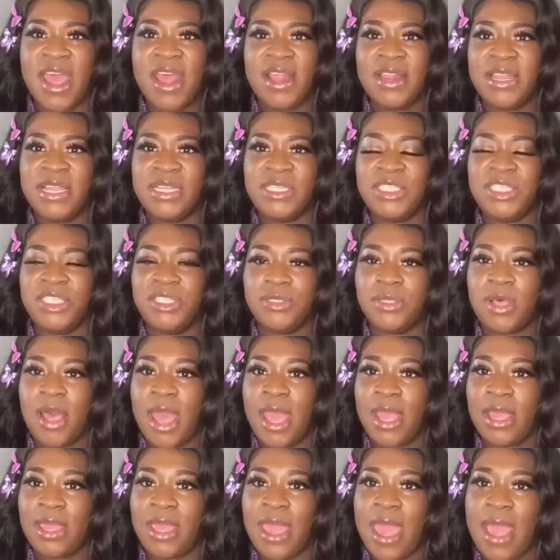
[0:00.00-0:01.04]
And then she
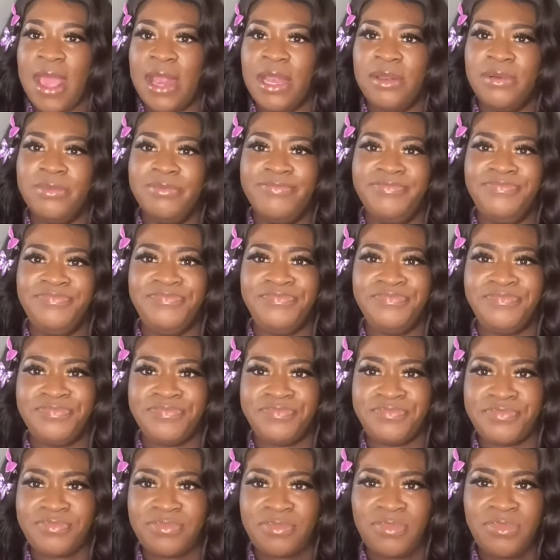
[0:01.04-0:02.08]
started getting
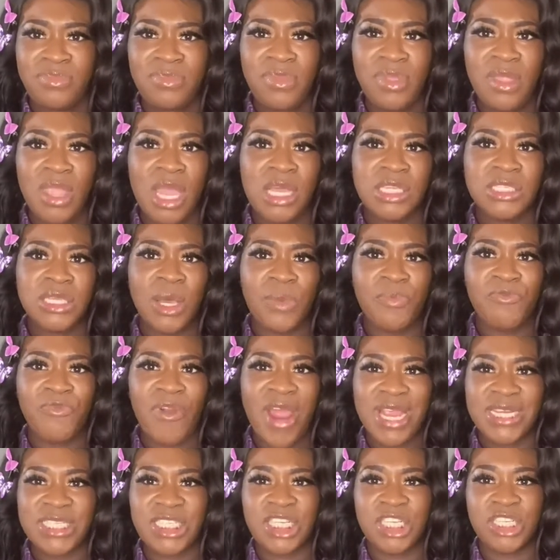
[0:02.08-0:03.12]
some
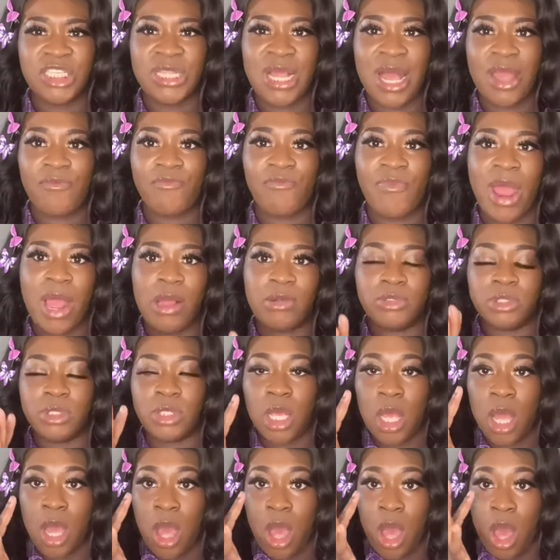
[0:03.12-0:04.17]
rashes like round
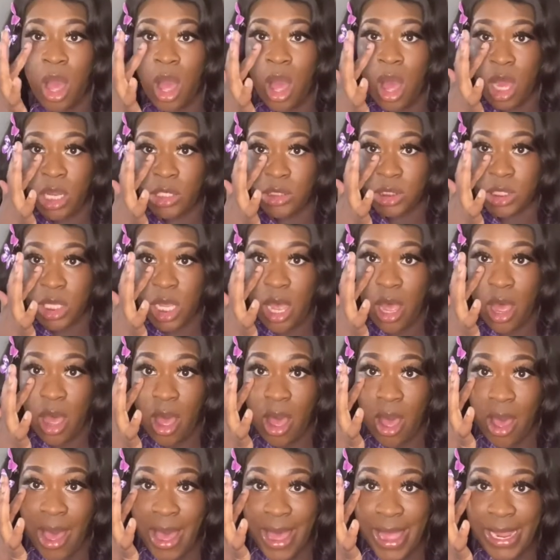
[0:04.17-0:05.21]
under her
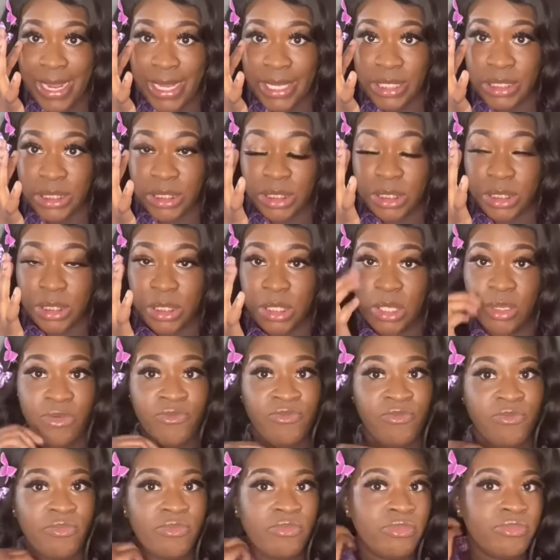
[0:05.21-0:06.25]
eyes,
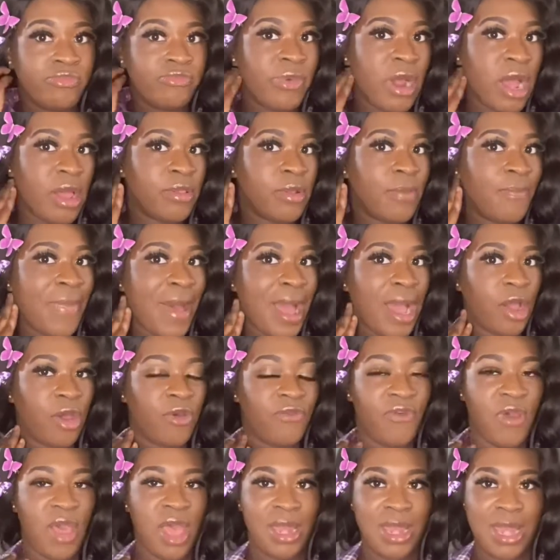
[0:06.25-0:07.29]
round the back
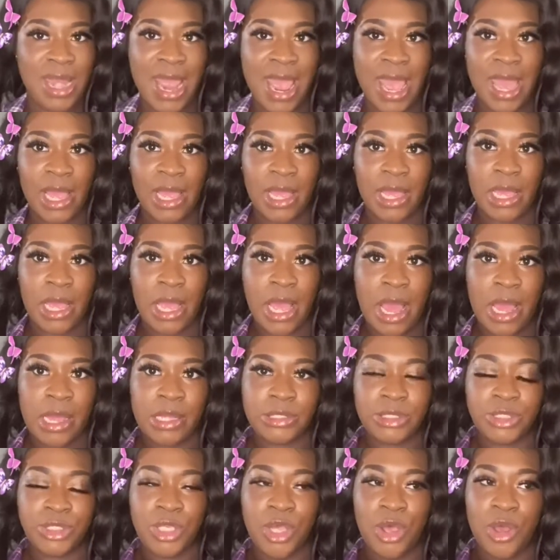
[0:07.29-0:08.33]
of her neck.
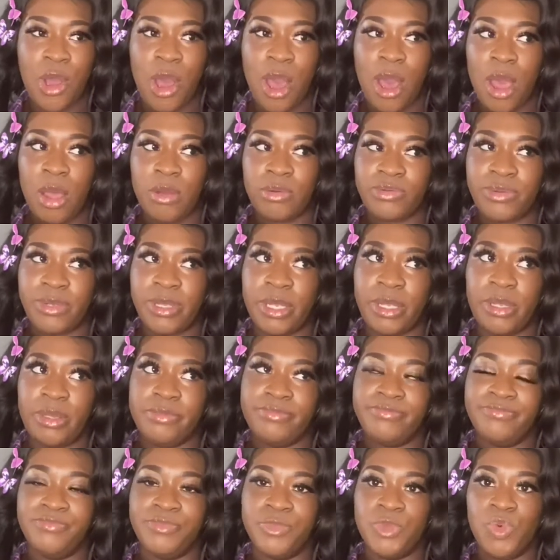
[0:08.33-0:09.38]
So I was
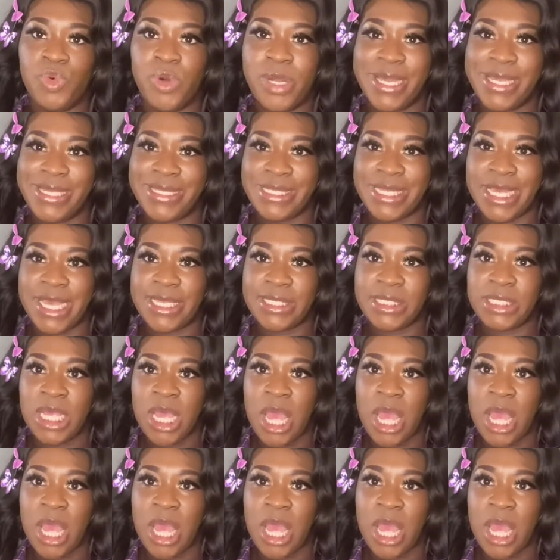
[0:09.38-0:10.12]
thinking, what is this?